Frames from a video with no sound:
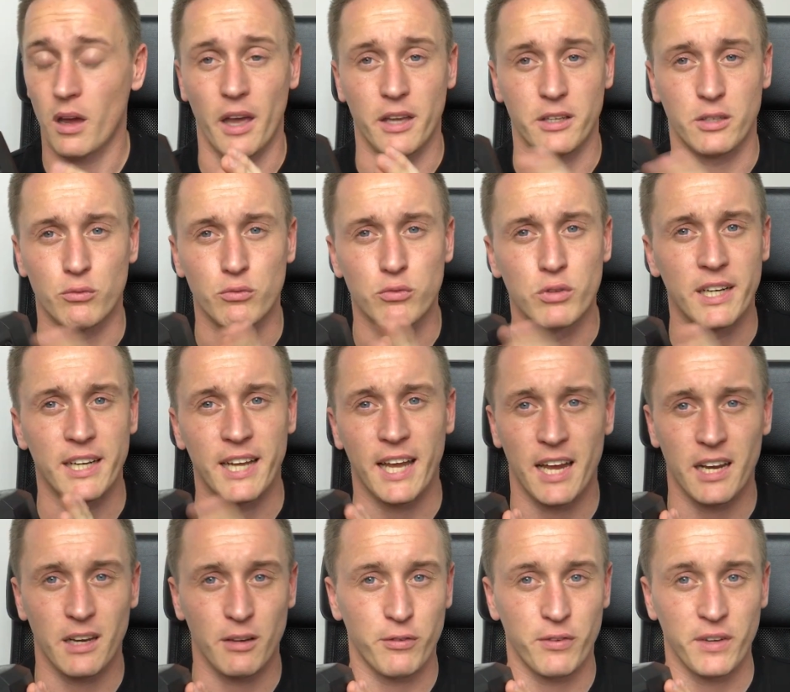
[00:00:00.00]
It's a really
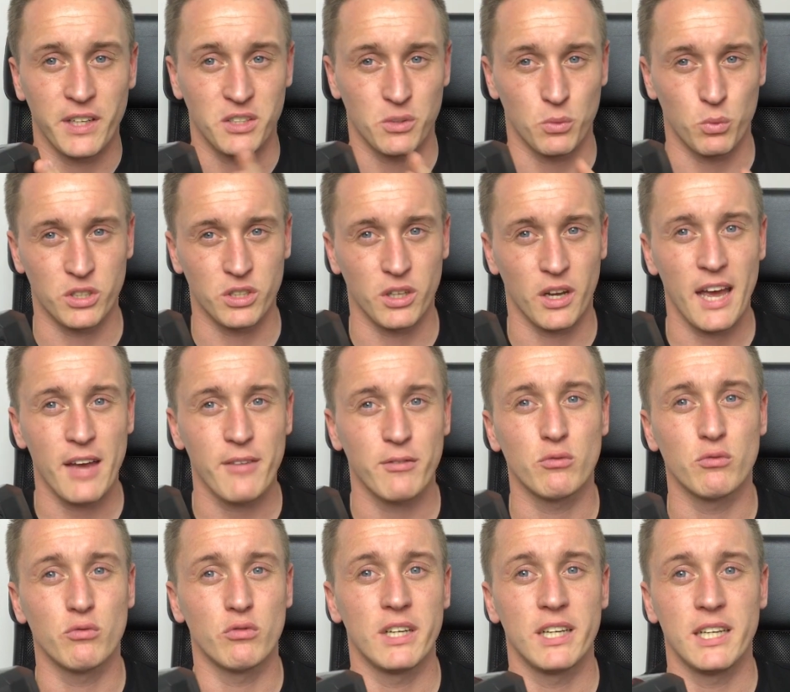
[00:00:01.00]
handy feature which I
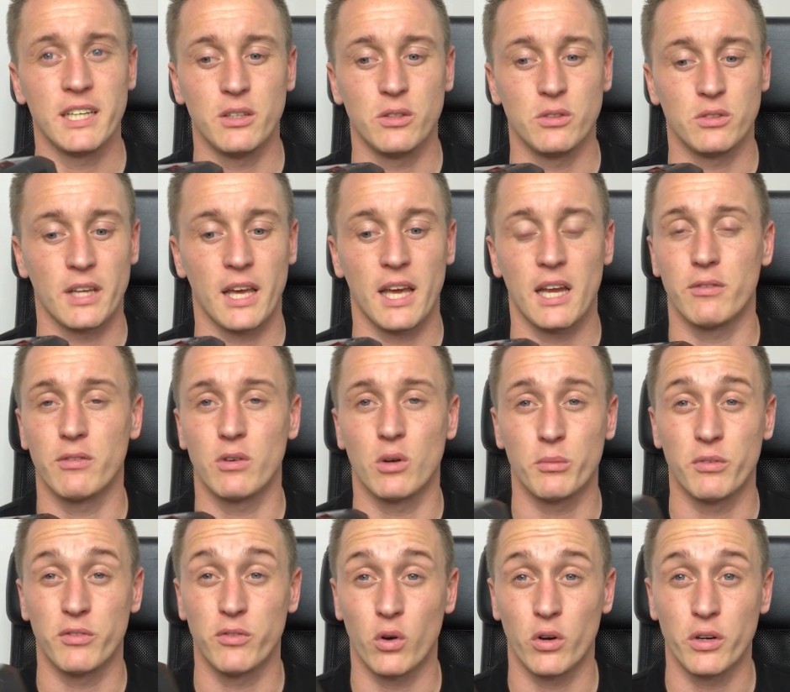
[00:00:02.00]
haven't really used a hell of a lot
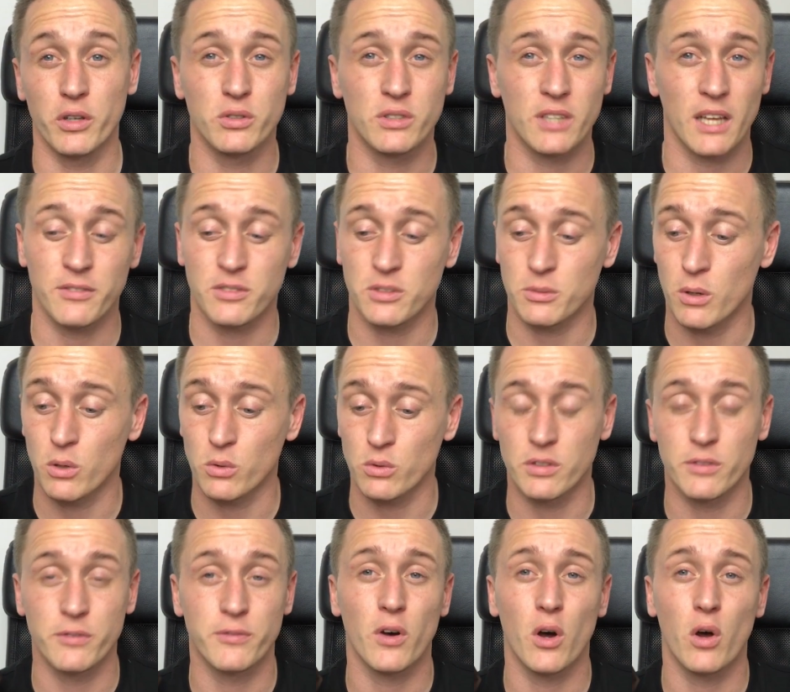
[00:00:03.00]
before. I used to have some old
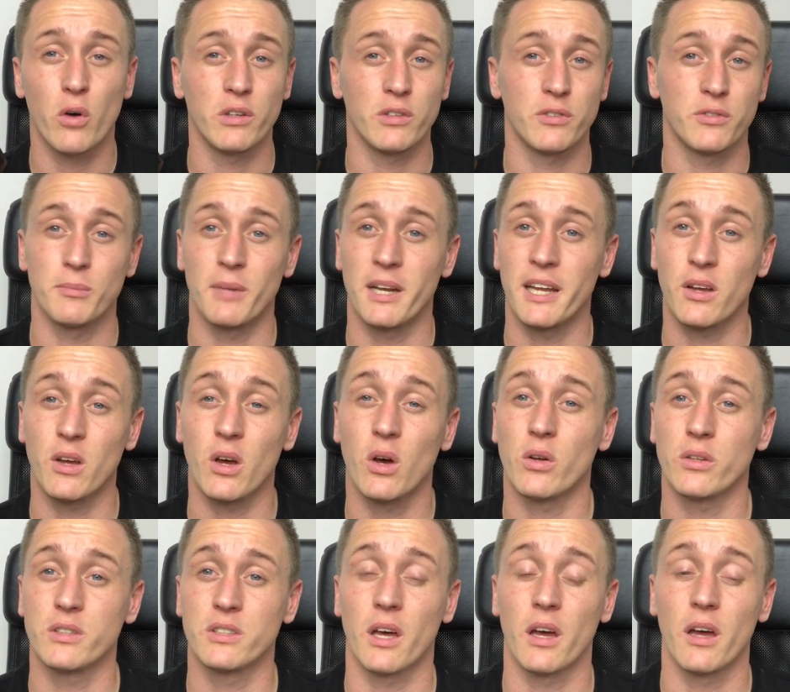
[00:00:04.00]
Safaris from Len
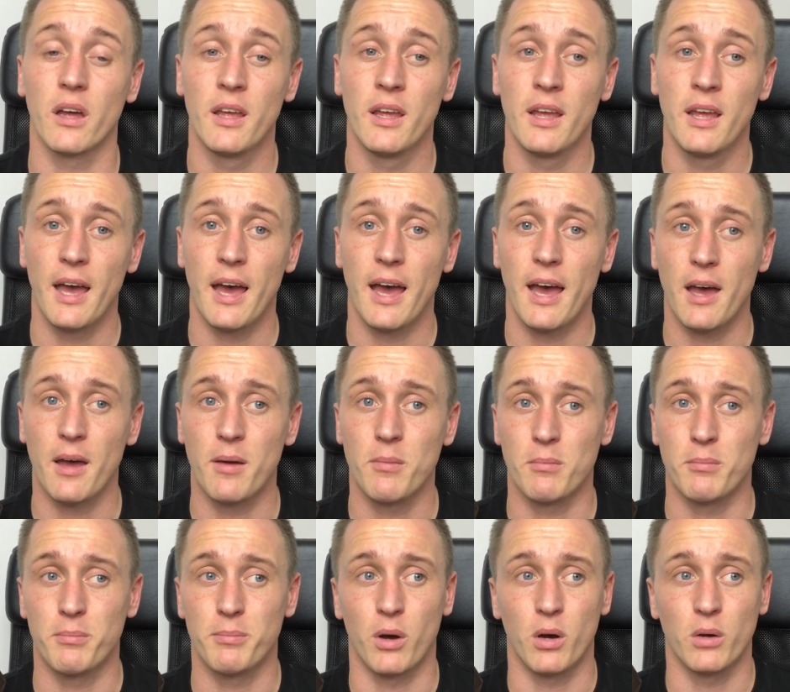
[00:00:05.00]
Carter,
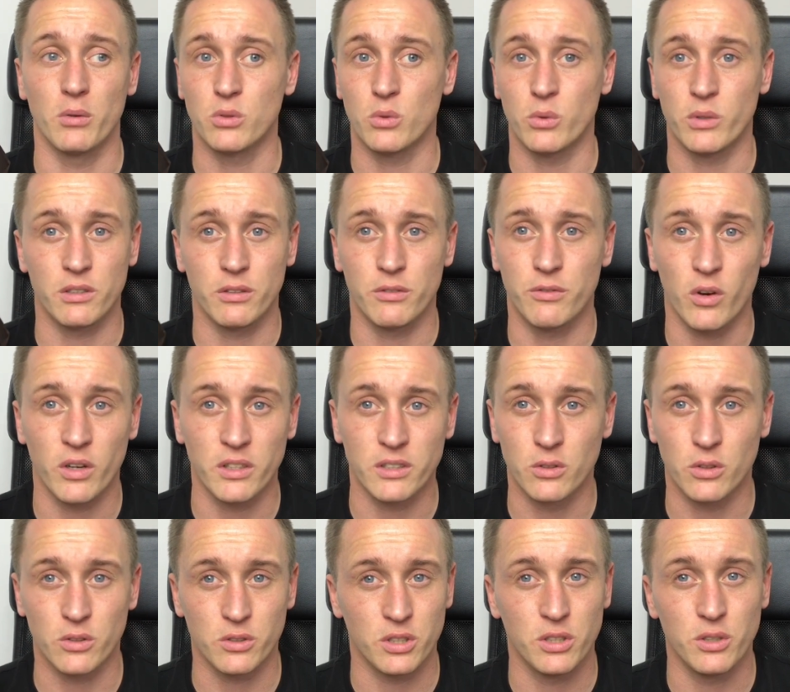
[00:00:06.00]
but I was always advised
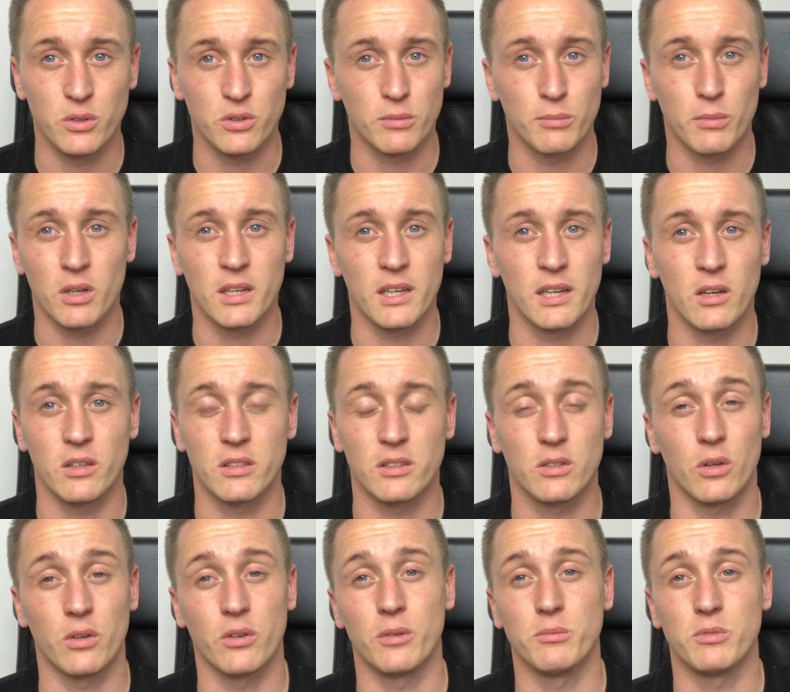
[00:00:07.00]
not to use a modelling
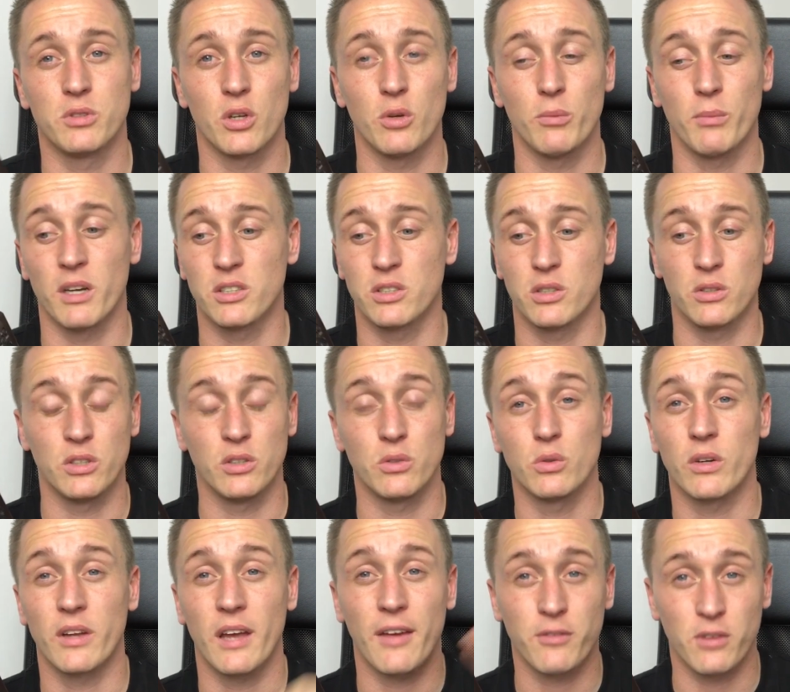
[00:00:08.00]
light on them too much, and
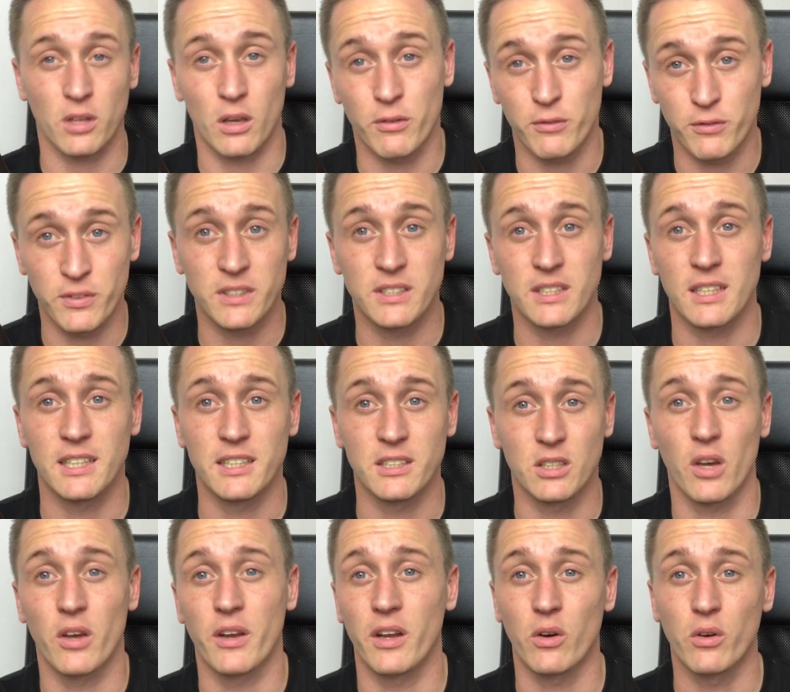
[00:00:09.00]
you'd have to go and physically
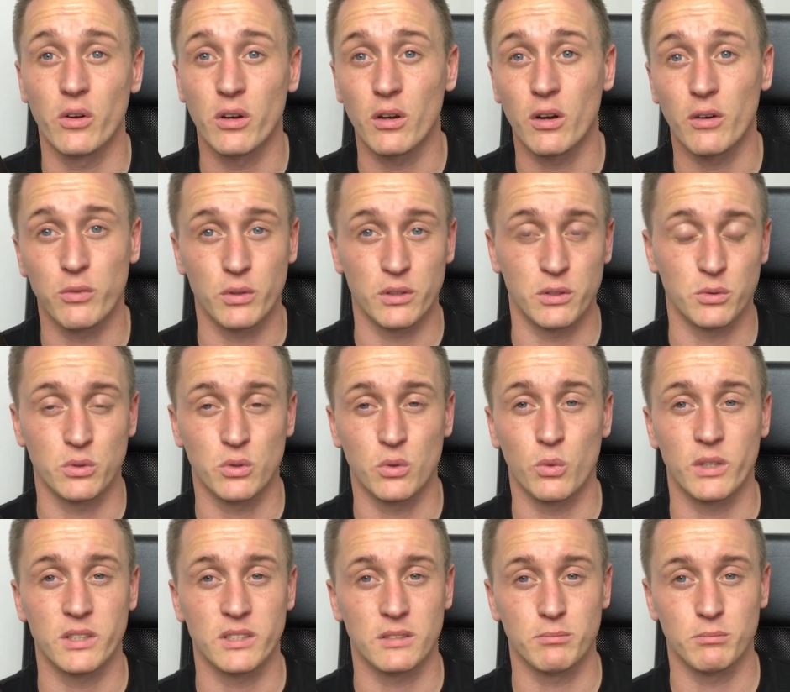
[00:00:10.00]
turn it on and off, which was
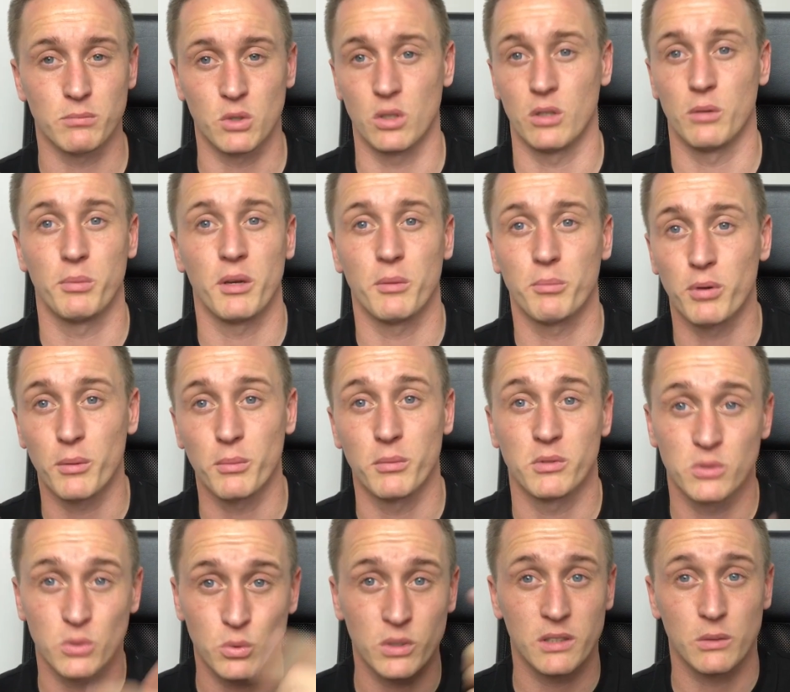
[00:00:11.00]
always going to be a problem. I
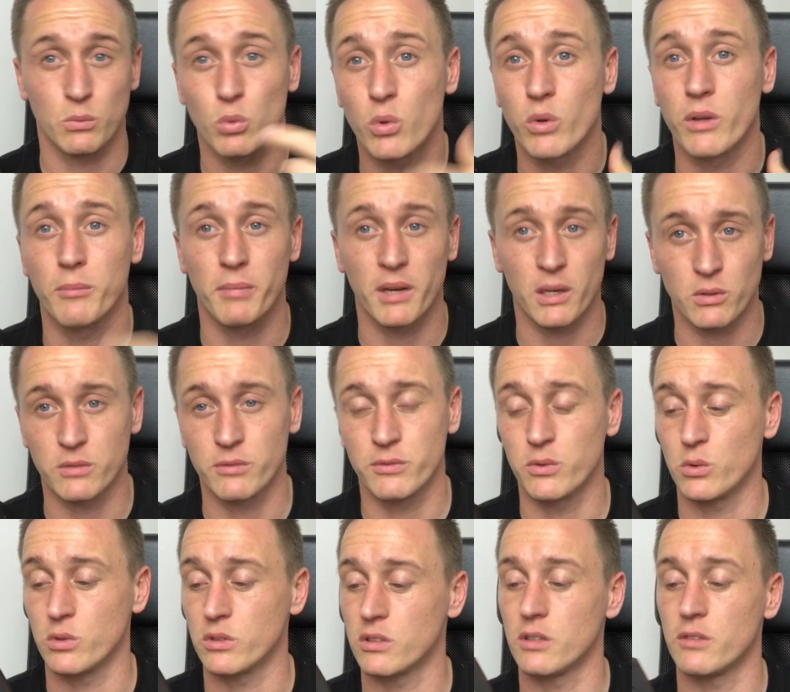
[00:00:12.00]
was always walking backwards and
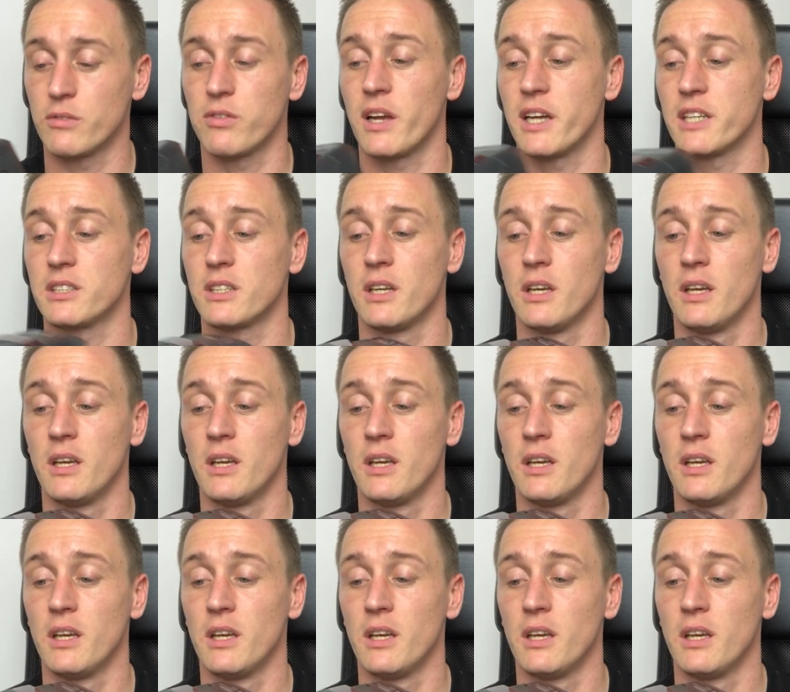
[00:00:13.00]
forwards to the flash.